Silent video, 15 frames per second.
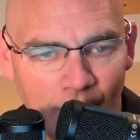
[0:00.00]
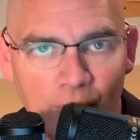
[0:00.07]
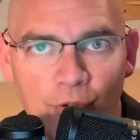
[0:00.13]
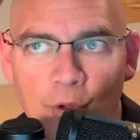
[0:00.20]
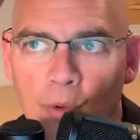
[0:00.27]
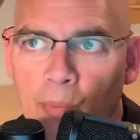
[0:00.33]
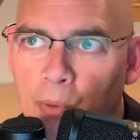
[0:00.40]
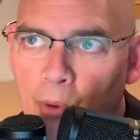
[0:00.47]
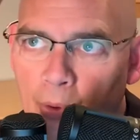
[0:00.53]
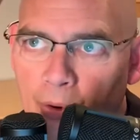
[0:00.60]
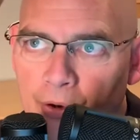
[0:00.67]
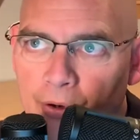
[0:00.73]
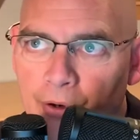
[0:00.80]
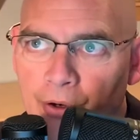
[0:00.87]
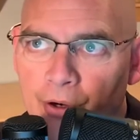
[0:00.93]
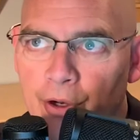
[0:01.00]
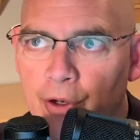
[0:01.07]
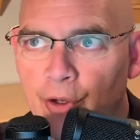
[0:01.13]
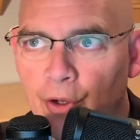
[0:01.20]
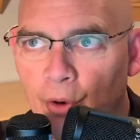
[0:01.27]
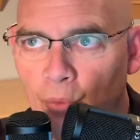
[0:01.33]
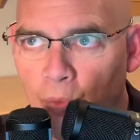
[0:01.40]
No border,
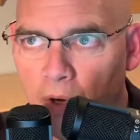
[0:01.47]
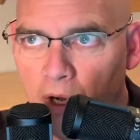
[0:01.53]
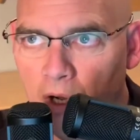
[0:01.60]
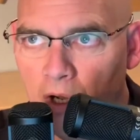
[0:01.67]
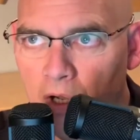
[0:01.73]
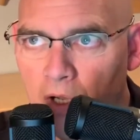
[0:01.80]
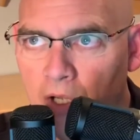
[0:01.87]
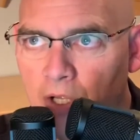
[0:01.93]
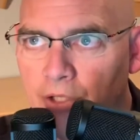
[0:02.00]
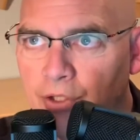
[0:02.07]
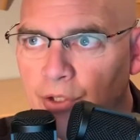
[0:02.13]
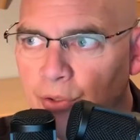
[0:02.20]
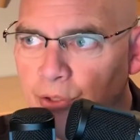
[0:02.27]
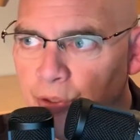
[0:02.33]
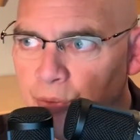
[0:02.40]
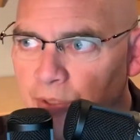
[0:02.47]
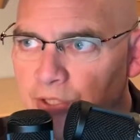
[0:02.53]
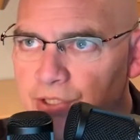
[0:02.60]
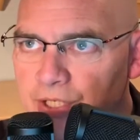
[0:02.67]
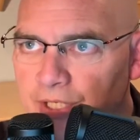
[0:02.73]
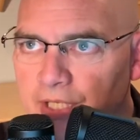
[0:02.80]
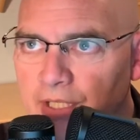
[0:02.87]
no wall, no
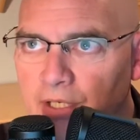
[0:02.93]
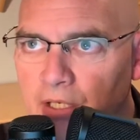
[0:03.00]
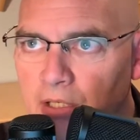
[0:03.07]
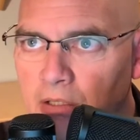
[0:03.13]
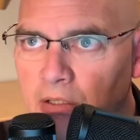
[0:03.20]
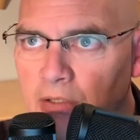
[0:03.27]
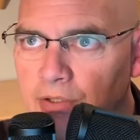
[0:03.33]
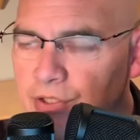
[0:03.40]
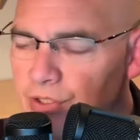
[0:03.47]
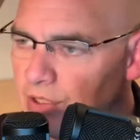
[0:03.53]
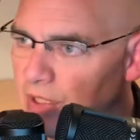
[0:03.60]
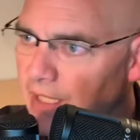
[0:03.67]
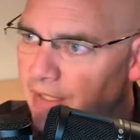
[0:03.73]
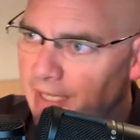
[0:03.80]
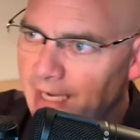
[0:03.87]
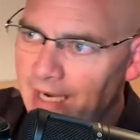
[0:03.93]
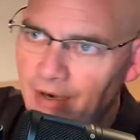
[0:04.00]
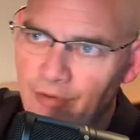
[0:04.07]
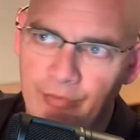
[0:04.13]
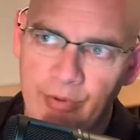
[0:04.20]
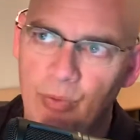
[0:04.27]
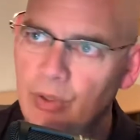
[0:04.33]
USA at all. Just let
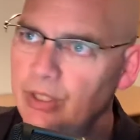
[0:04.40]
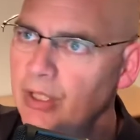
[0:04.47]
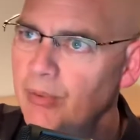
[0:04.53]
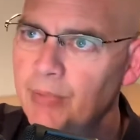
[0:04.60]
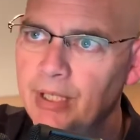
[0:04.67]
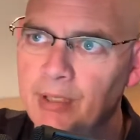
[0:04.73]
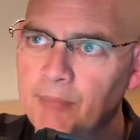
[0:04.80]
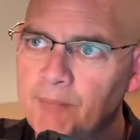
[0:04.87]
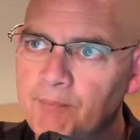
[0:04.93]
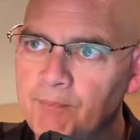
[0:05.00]
everyone come in.